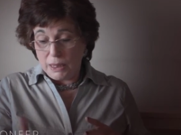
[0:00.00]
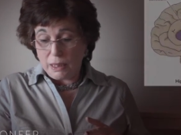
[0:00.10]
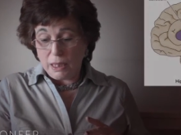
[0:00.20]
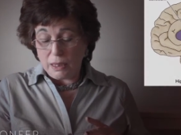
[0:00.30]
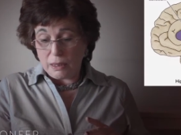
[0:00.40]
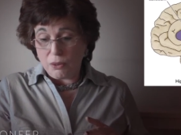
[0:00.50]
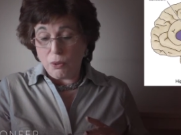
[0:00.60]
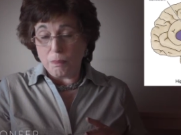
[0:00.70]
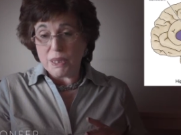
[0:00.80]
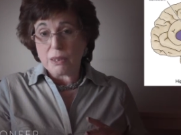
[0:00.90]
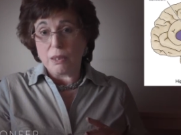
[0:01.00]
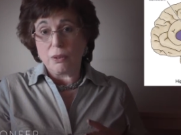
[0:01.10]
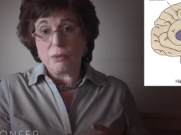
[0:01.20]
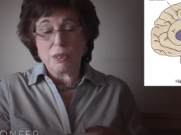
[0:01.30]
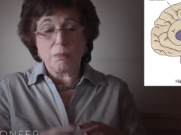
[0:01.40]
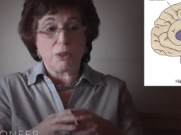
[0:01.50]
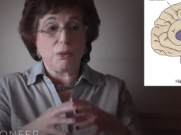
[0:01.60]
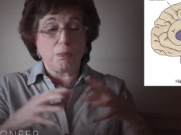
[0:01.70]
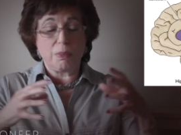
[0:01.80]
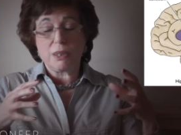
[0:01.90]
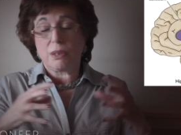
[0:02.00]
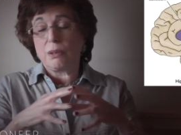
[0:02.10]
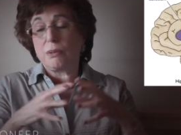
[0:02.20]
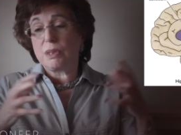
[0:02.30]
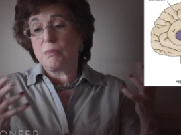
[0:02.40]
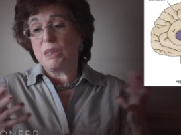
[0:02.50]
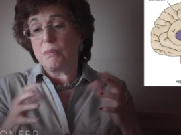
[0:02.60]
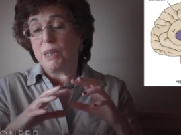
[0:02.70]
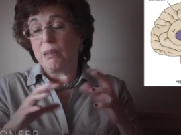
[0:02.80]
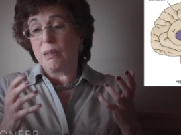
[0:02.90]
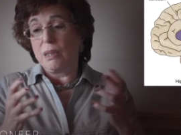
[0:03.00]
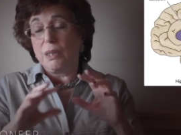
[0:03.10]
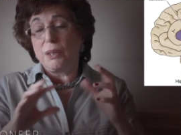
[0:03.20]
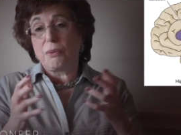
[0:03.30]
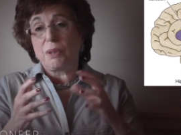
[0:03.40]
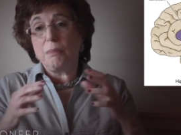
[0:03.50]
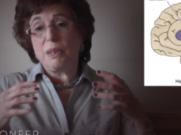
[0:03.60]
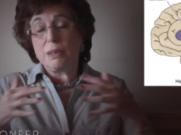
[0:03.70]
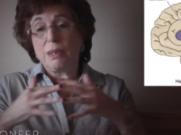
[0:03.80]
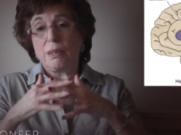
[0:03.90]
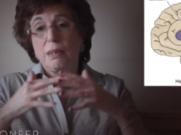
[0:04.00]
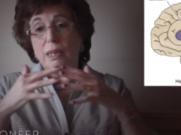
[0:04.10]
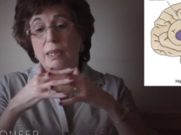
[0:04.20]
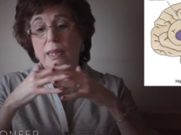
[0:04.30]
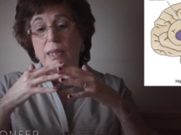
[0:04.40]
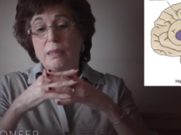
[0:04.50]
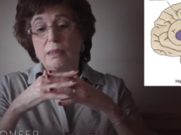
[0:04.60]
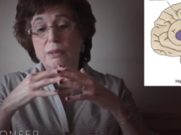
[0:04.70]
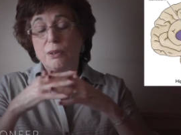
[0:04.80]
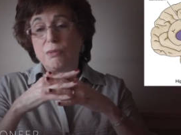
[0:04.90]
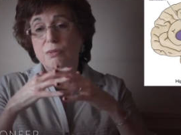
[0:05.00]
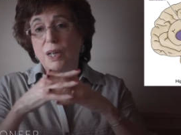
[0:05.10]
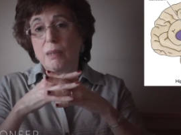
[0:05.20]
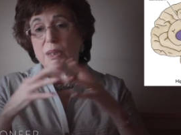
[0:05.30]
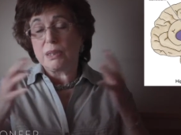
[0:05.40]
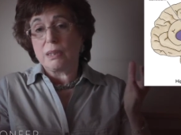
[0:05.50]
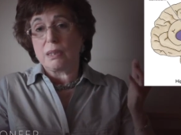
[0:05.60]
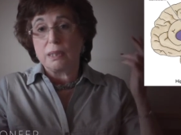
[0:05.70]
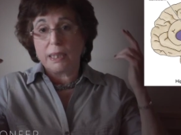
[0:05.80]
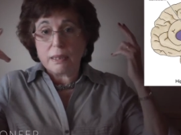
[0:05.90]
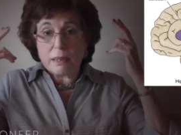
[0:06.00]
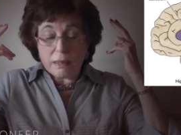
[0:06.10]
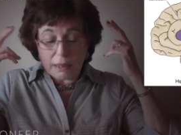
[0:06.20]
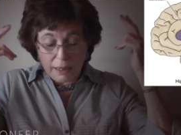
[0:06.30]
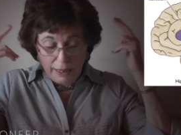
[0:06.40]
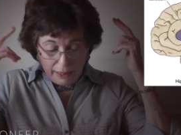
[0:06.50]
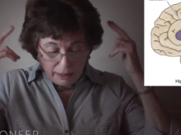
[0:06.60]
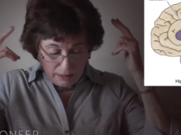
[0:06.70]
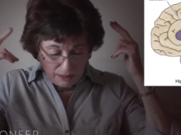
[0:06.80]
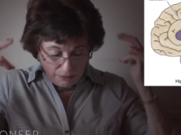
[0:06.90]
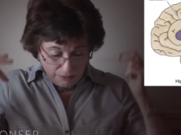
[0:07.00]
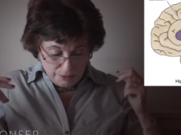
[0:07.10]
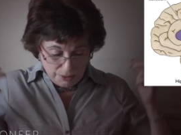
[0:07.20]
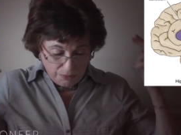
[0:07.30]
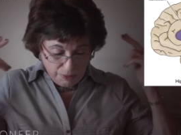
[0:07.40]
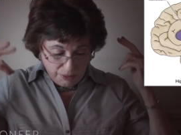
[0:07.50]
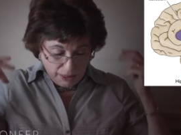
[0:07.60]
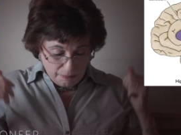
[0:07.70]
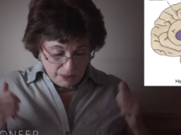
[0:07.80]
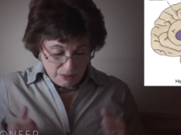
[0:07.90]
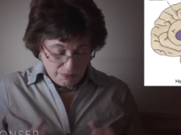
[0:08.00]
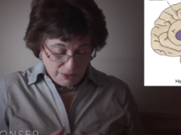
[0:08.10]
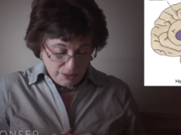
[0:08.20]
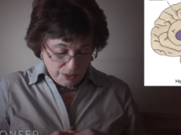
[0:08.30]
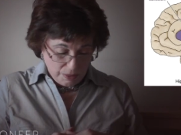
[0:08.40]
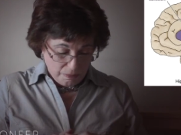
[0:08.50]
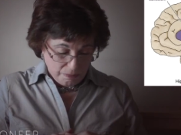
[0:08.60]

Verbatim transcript: cut the corpus callosum. The corpus callosum is about 3 million uh, nerve fibers that collect, connect the cerebral hemispheres.